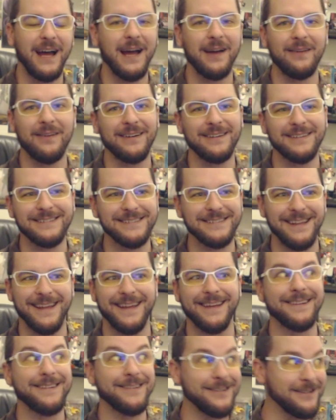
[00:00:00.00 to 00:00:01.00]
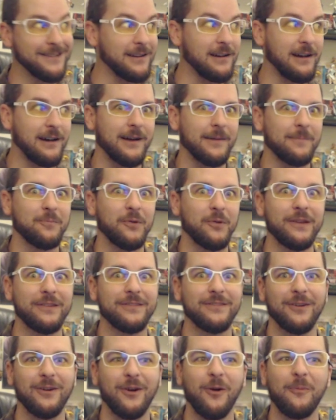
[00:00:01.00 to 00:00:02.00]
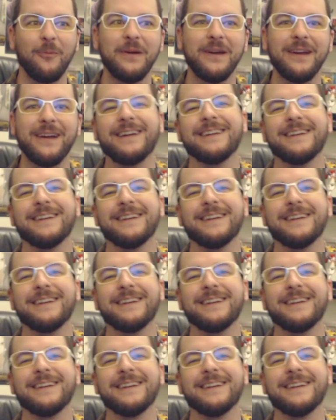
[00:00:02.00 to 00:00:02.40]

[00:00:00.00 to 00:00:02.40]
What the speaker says: time, I was like, God, priests are OP.